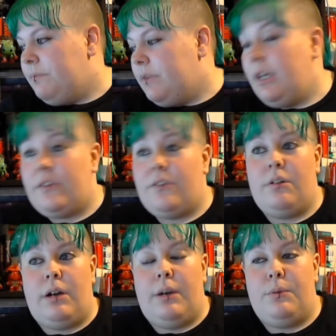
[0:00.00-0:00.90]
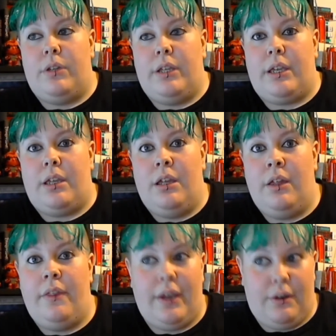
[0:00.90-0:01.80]
Yeah, so I will link
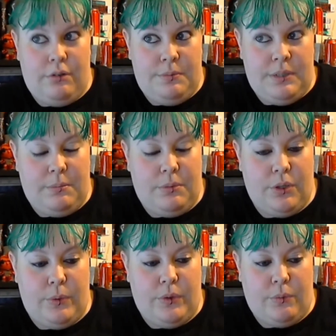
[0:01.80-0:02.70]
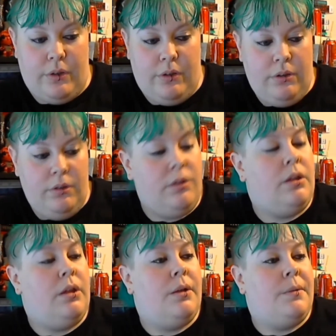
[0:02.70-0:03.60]
that group down below as well.
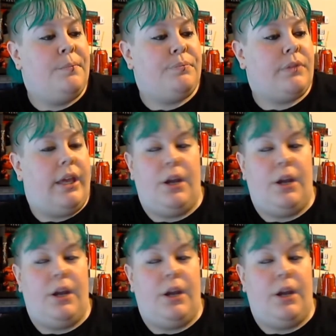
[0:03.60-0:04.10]
And